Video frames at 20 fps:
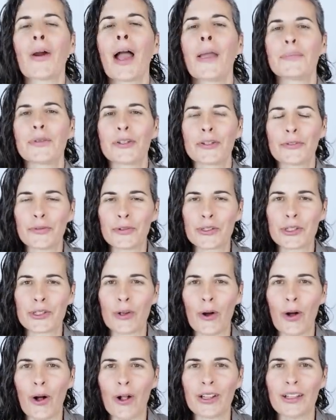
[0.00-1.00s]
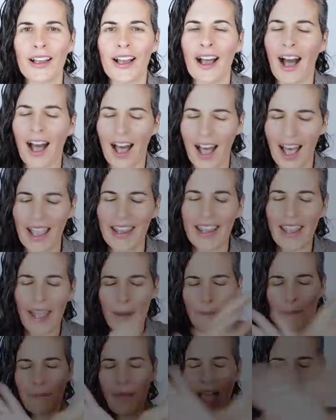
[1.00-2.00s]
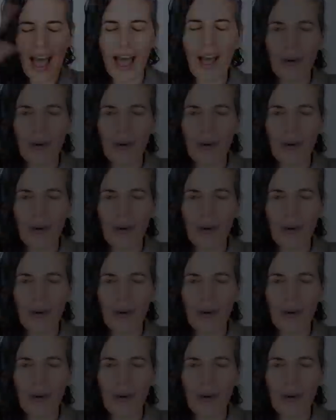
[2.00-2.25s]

All right, beautiful soul, I am